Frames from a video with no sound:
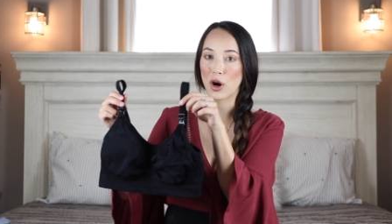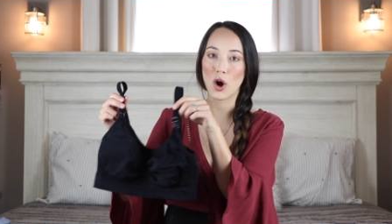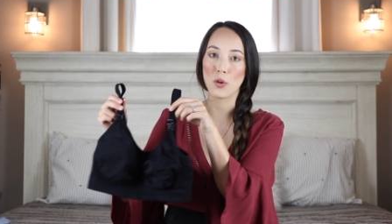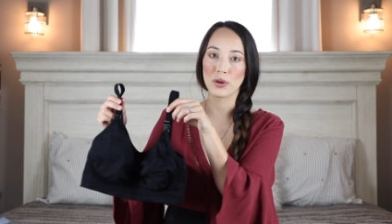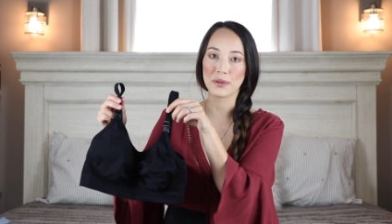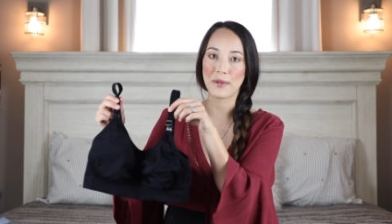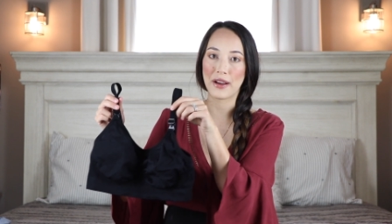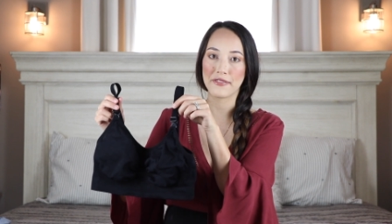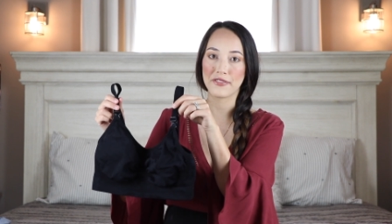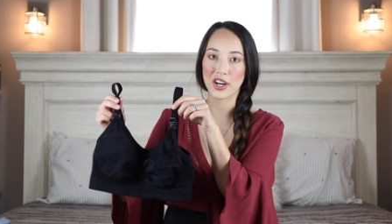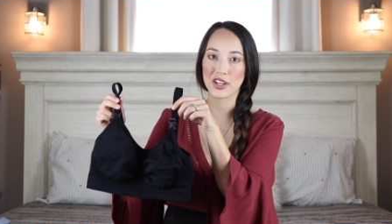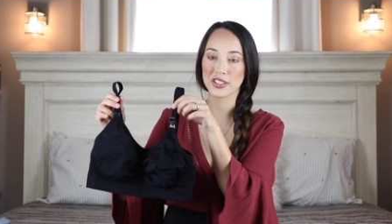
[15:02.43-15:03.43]
bra with my
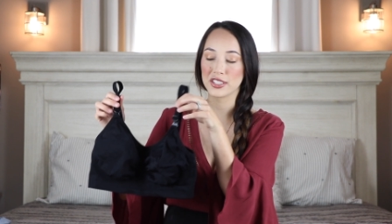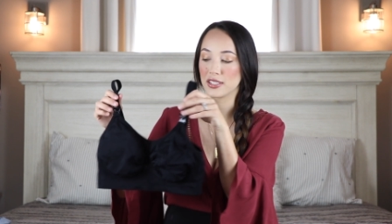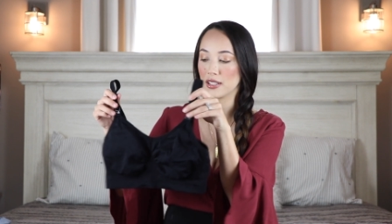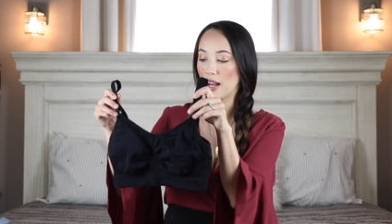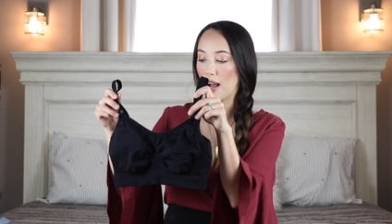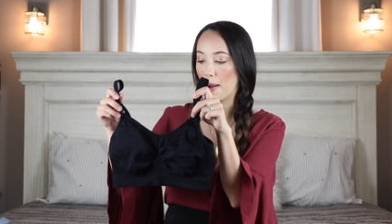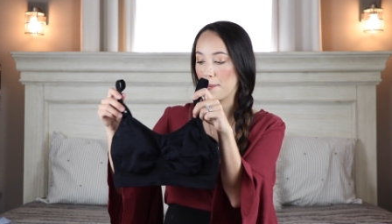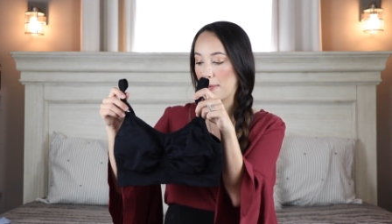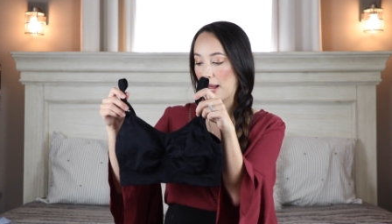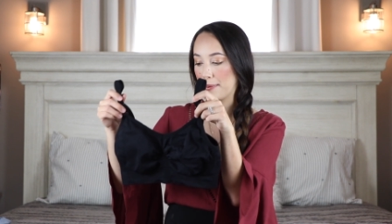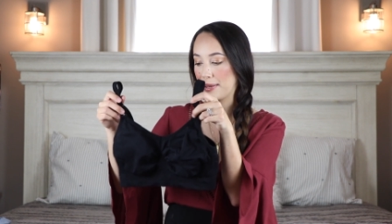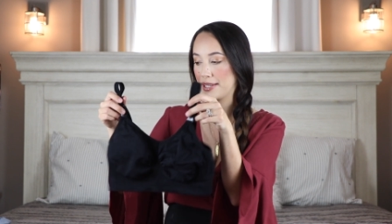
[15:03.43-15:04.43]
first um,
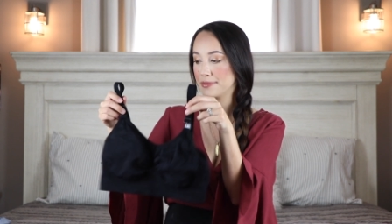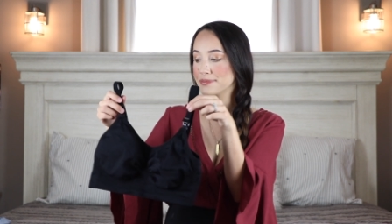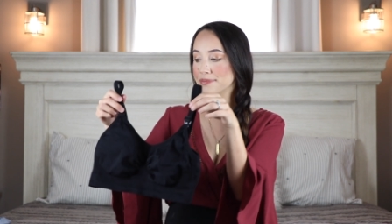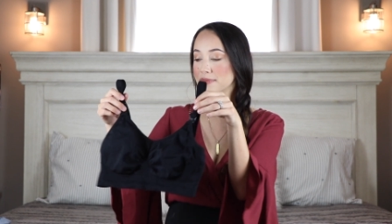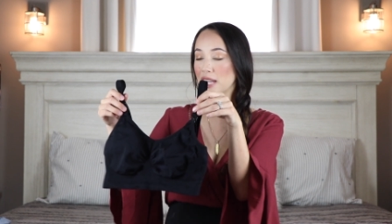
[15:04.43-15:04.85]
baby.